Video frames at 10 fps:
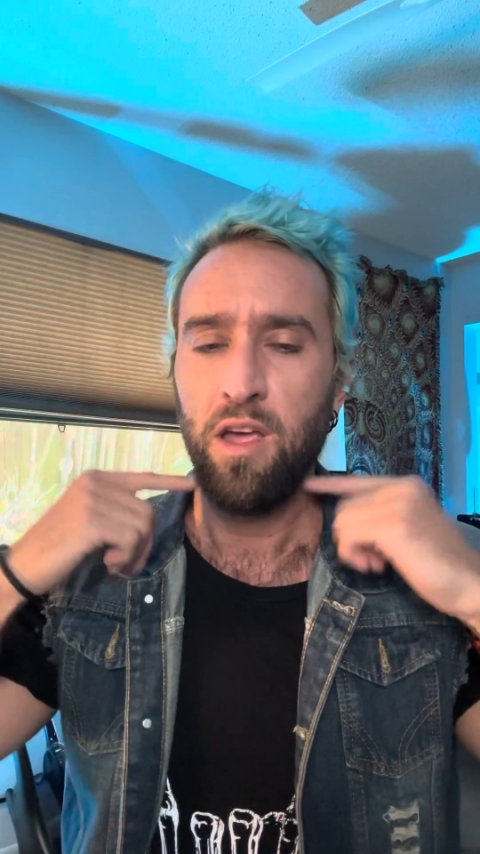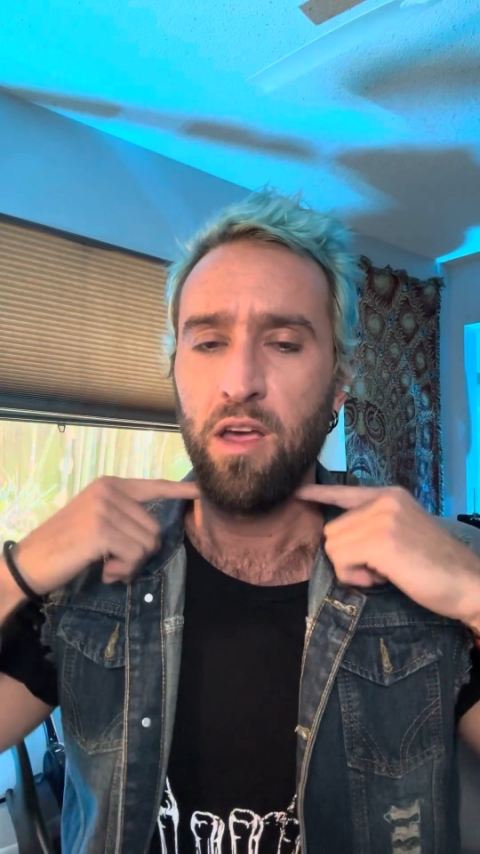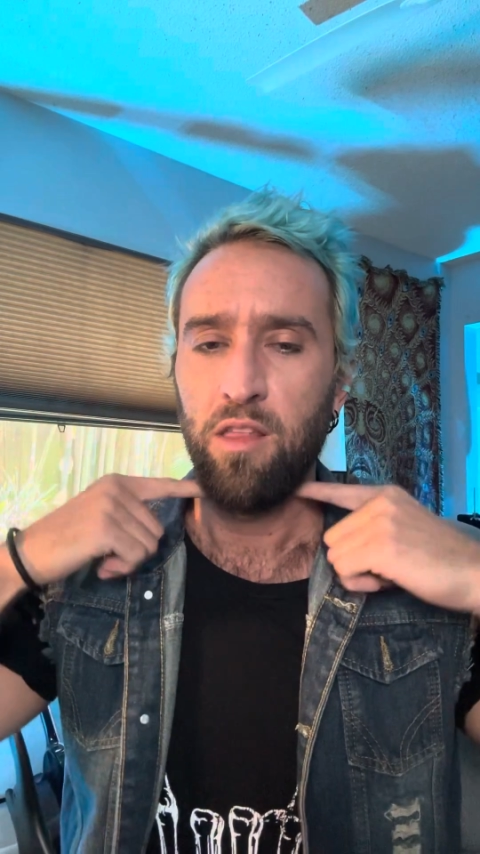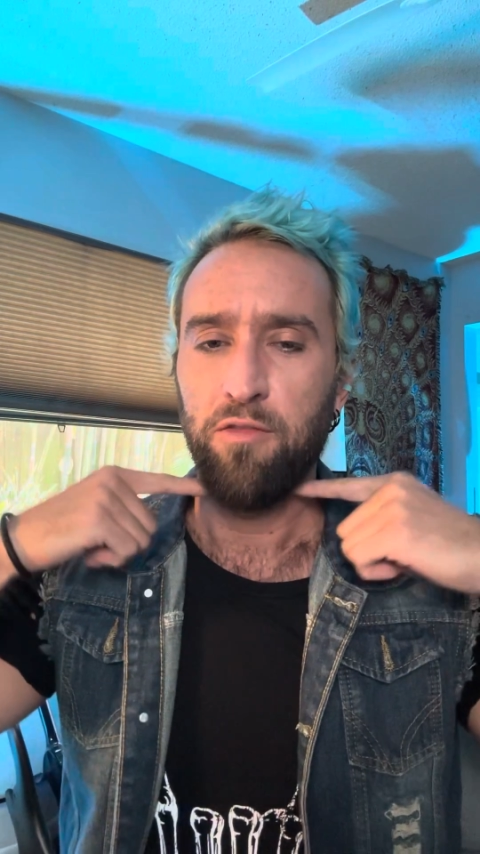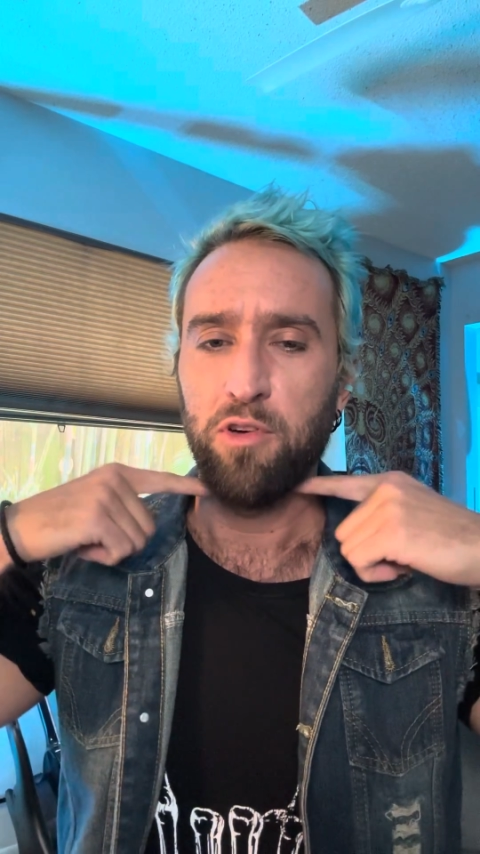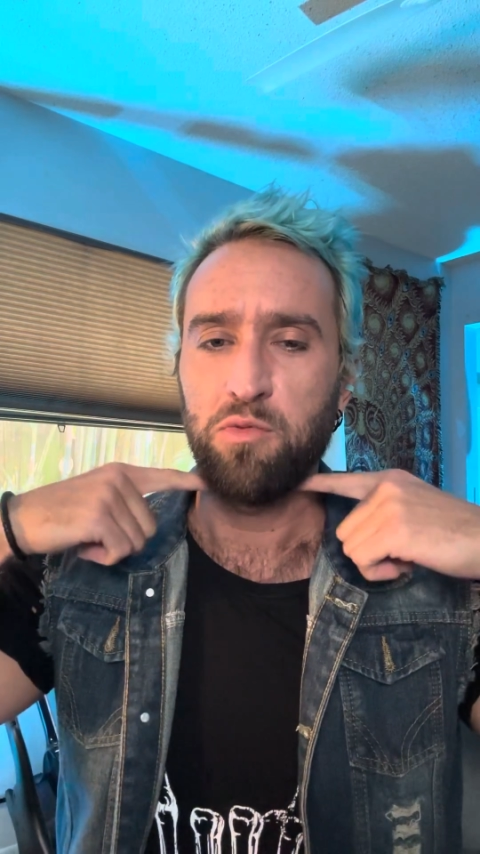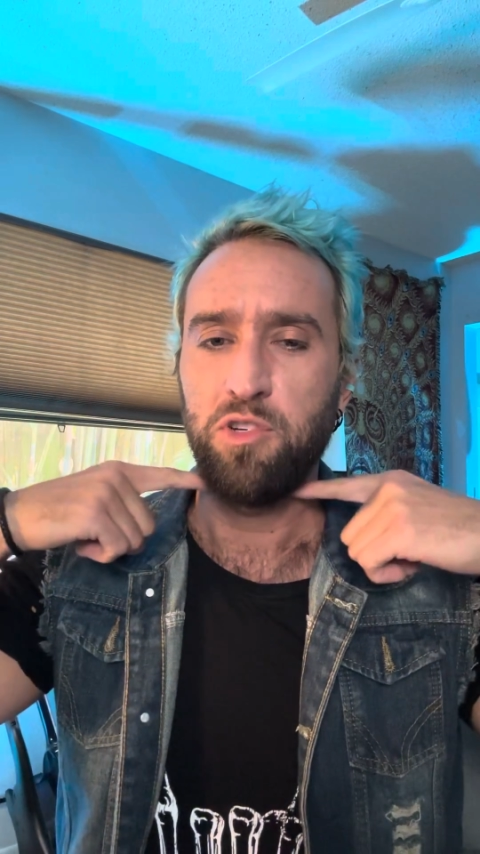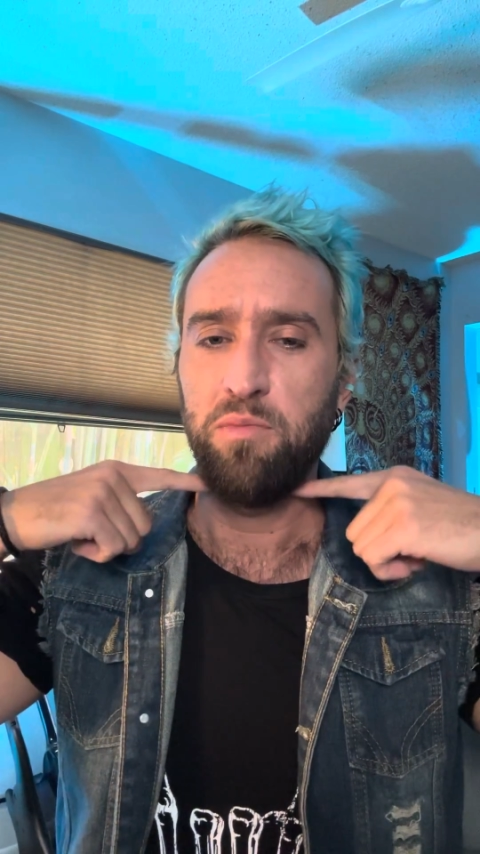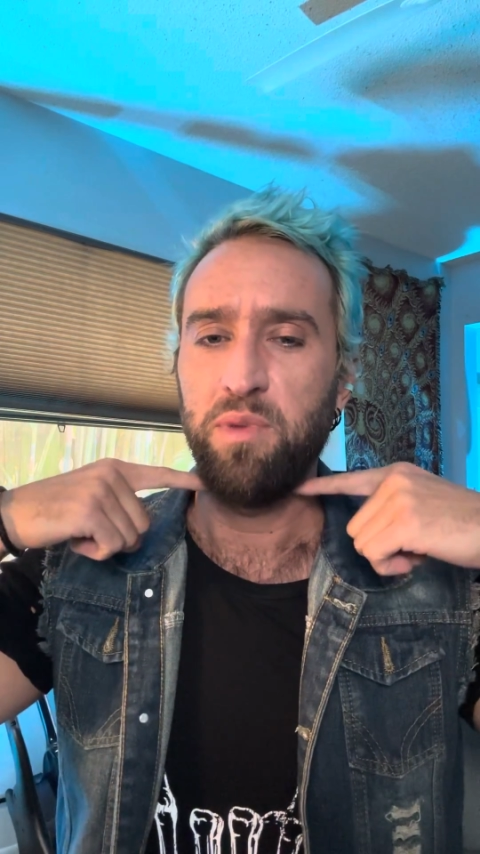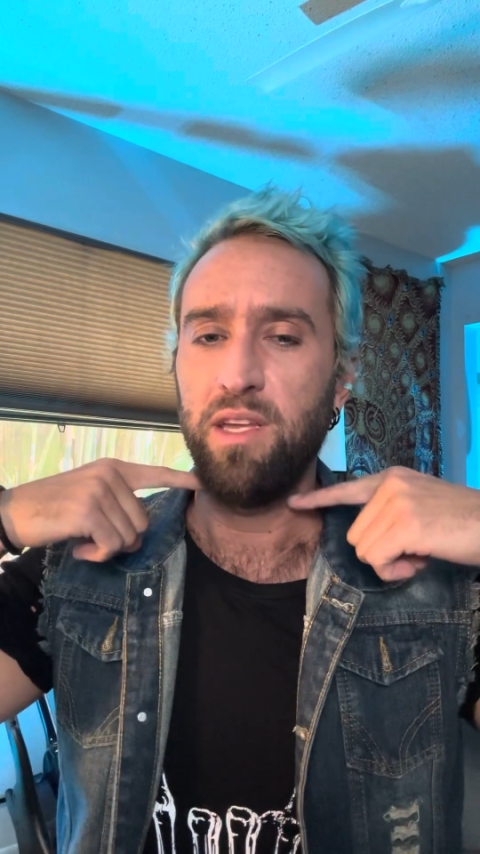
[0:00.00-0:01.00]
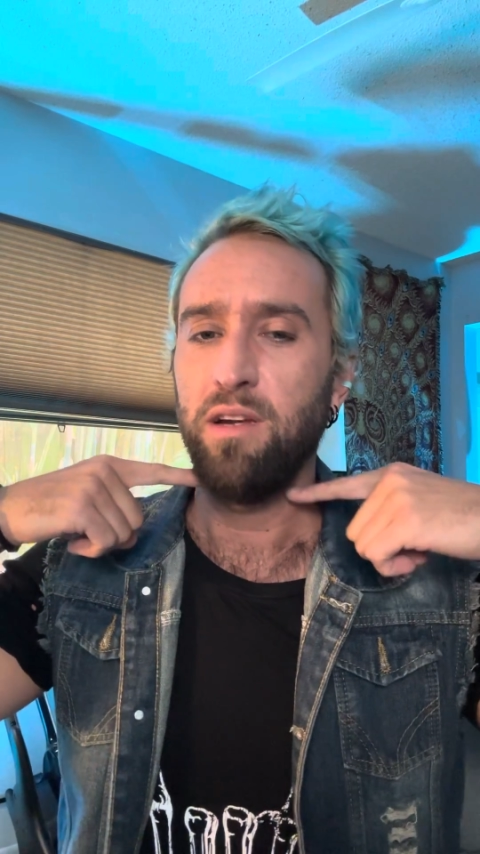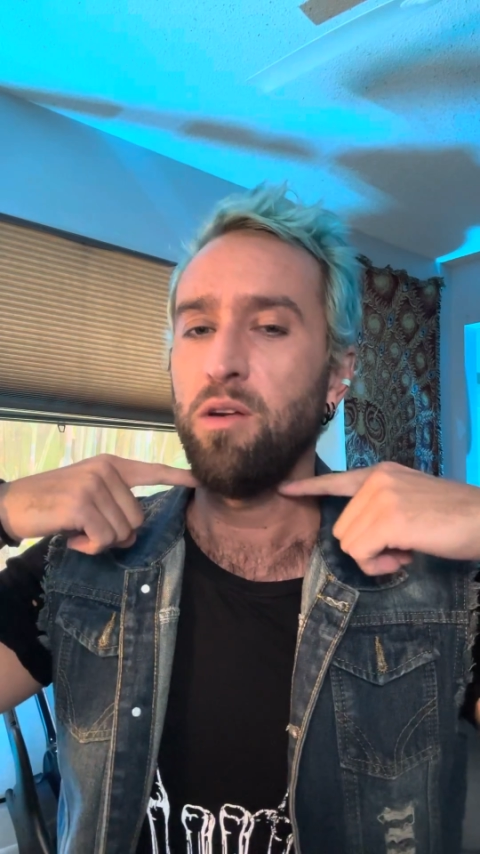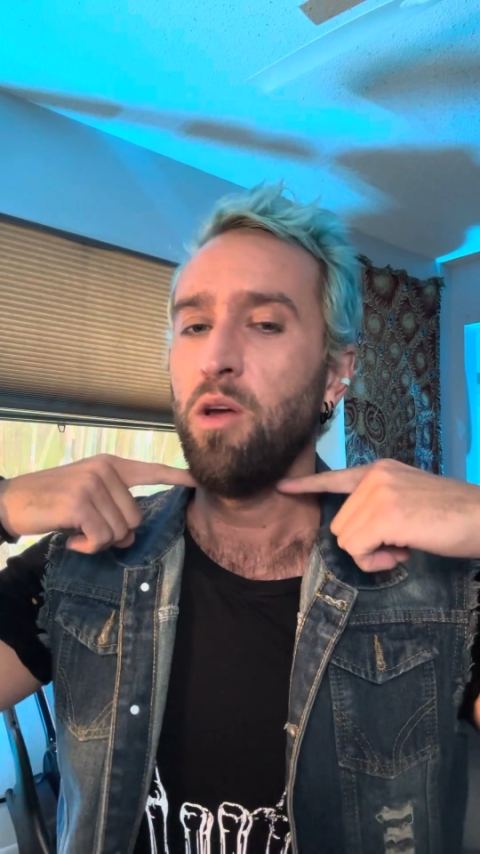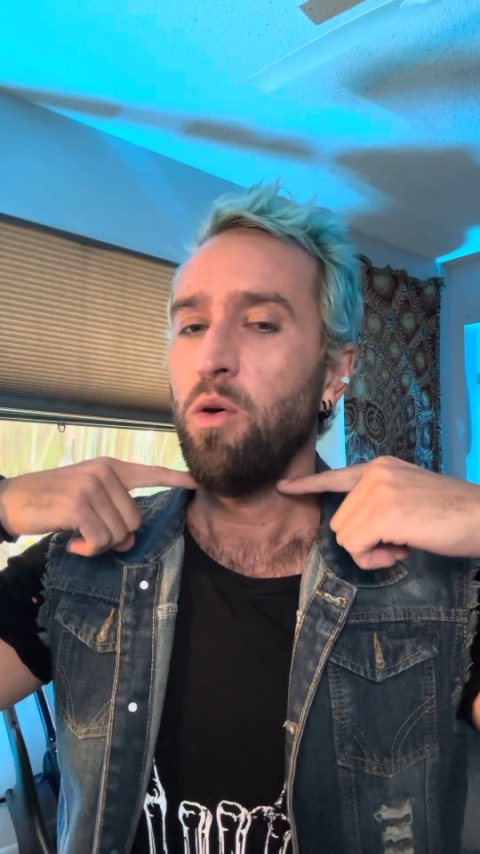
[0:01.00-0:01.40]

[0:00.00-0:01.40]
The first one should be here,